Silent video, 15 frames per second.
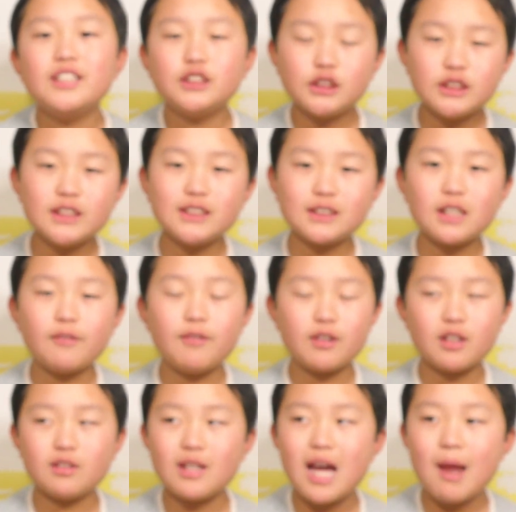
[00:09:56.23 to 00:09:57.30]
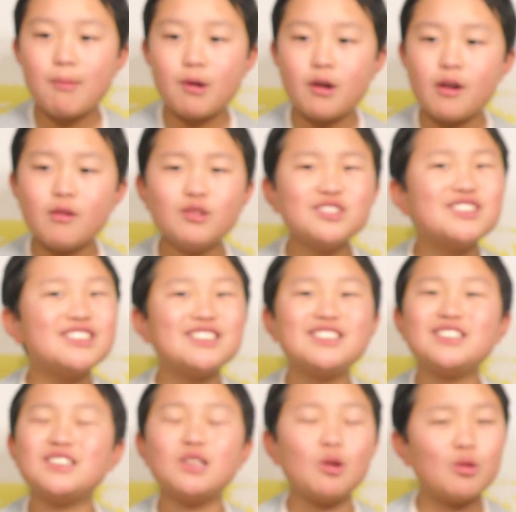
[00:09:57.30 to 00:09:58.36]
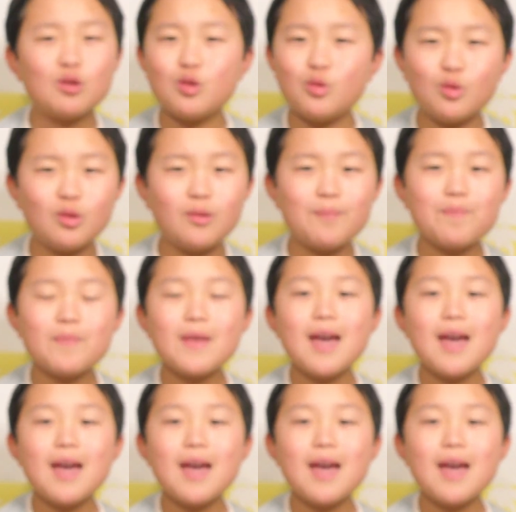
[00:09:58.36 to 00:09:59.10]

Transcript: she discovered the library. It was just so cool.